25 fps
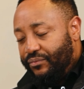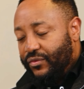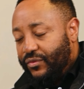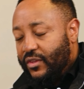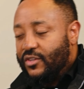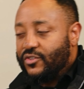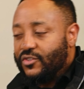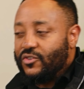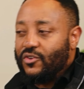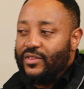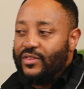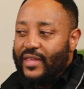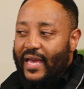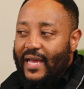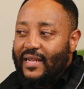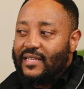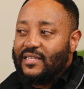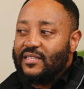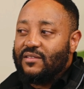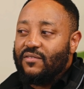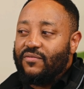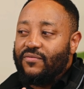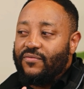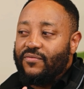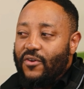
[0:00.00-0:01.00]
So that's
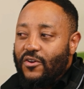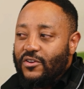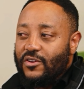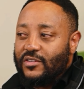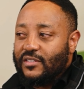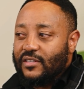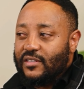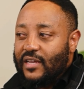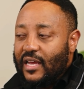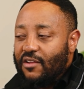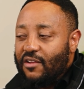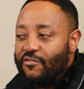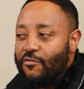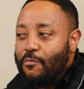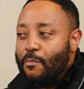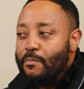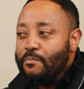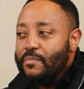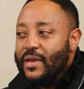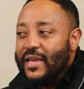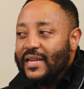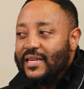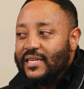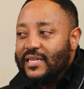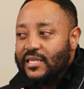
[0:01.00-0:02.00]
the first kind of
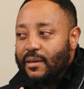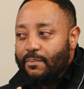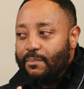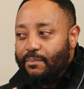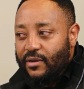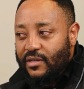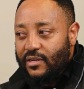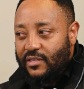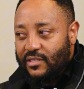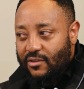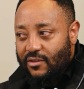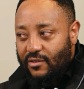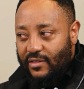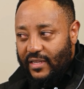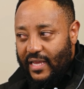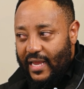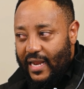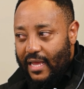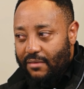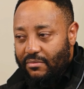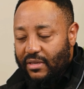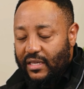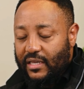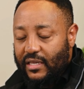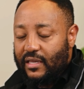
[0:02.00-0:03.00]
interpersonal
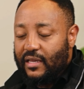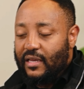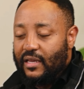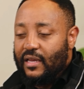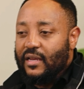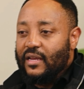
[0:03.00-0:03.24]
dynamic.